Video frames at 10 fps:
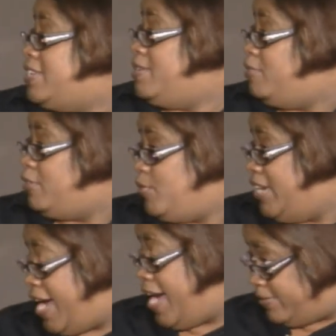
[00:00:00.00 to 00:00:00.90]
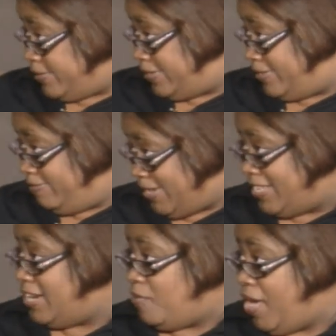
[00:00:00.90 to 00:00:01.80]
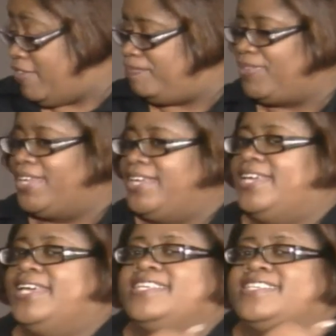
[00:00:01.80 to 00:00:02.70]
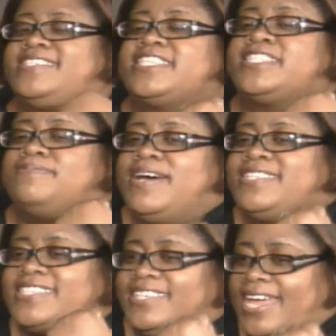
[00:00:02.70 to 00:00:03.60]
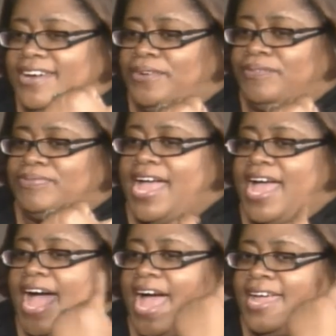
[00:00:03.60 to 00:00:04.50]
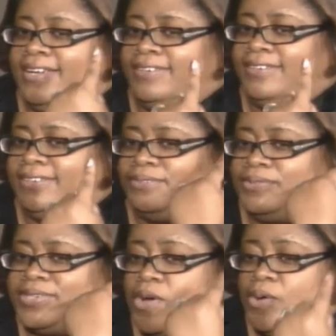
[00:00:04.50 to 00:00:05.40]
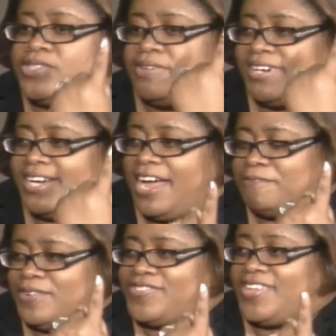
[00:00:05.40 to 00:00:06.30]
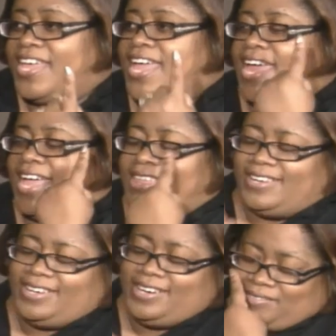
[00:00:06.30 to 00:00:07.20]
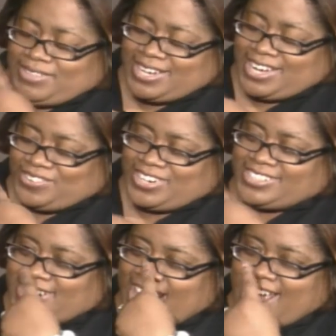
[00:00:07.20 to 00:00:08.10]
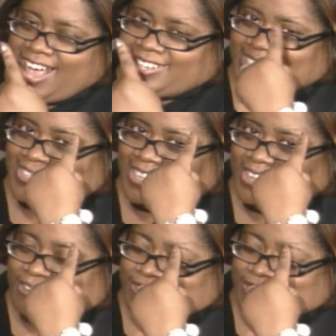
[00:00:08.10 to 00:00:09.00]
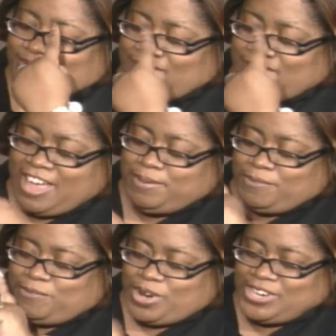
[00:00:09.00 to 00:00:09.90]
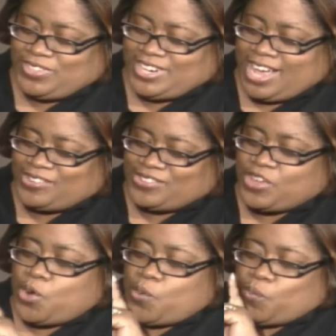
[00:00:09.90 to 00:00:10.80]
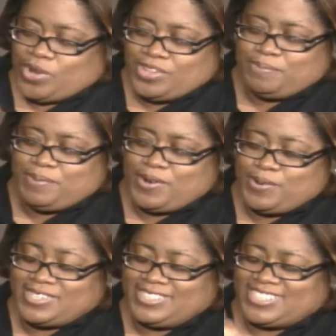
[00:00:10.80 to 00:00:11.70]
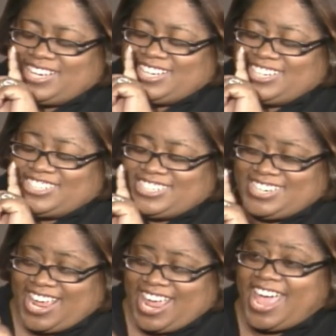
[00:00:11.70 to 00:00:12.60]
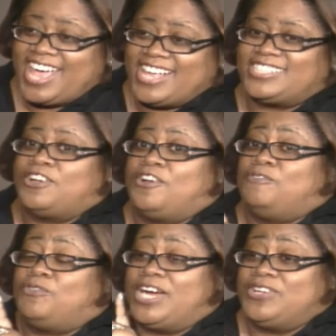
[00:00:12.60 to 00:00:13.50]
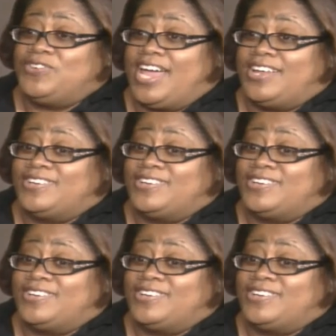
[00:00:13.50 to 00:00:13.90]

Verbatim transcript: to ask them for $20 because mm -hmm. they don't have it. Mm-hmm. Six months later, I was host of a conference, and the leader of that congregation asked five people for $100. One of the persons she asked for $100